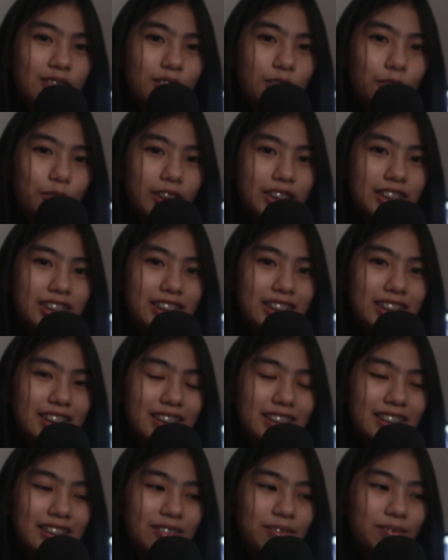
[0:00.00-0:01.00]
for
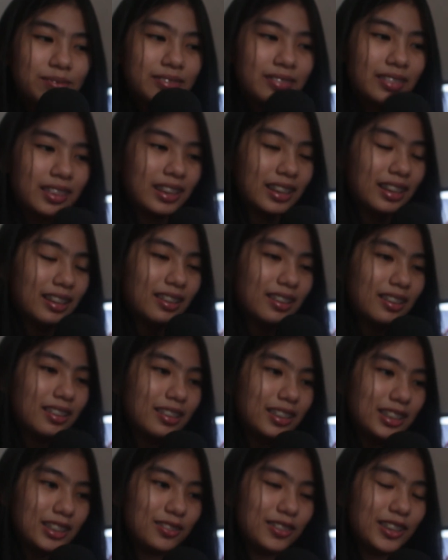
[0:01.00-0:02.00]
watching
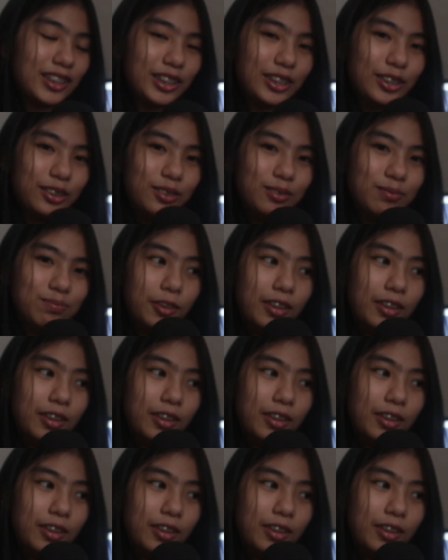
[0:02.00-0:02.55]
this video.